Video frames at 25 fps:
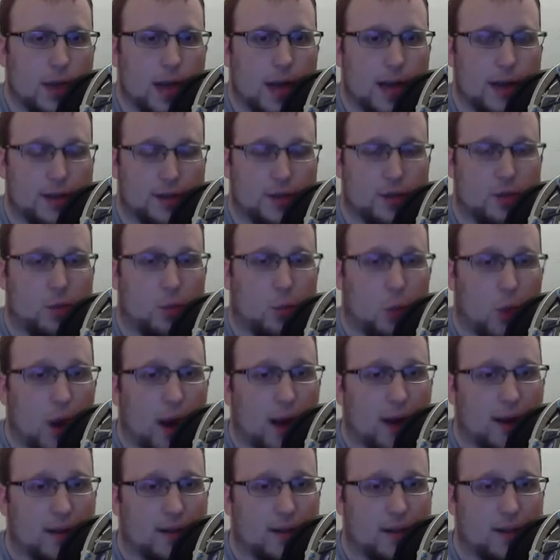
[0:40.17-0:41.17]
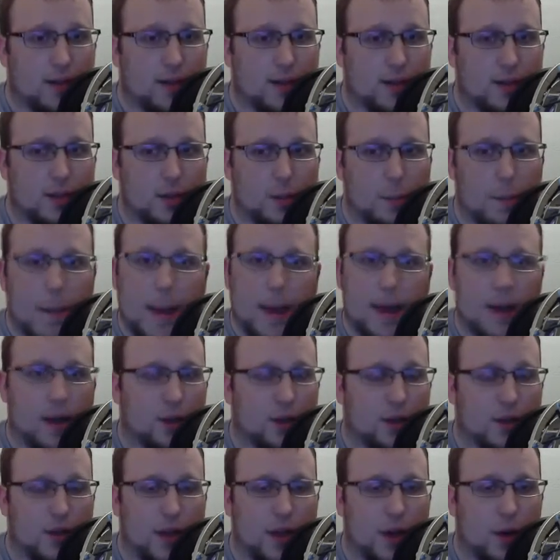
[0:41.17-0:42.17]
has the right to
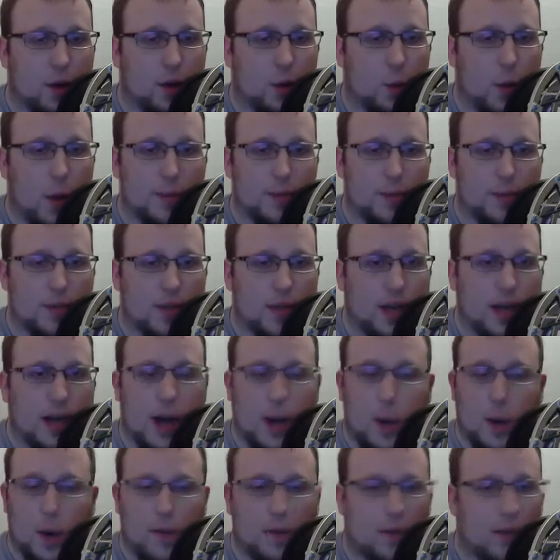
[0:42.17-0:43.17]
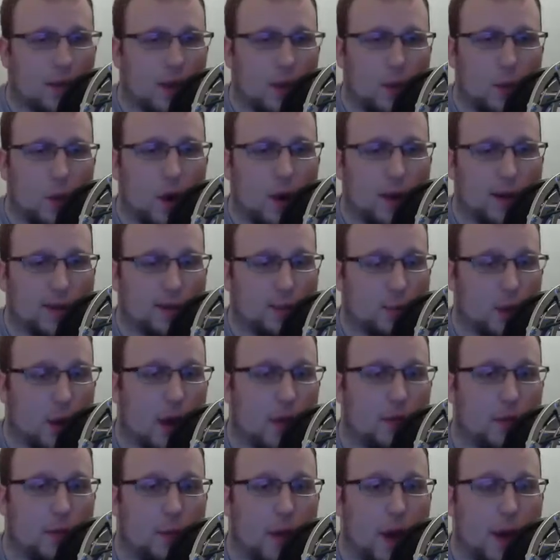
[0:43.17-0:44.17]
manage their website however they want. It's
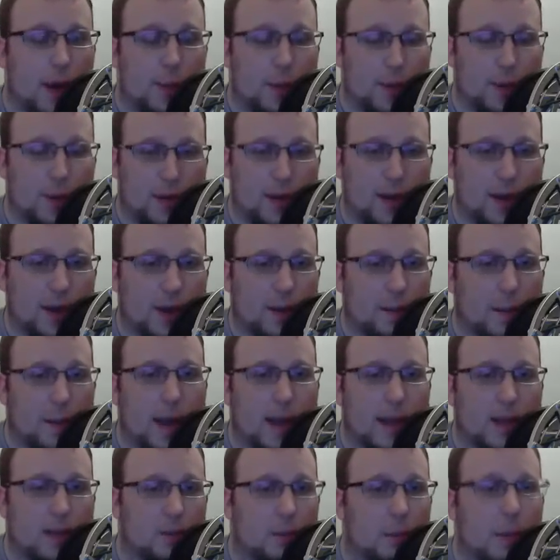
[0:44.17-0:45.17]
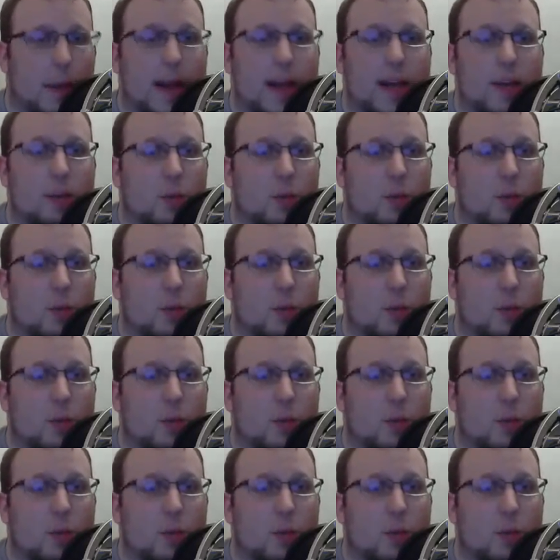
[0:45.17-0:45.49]
private property. They can make as many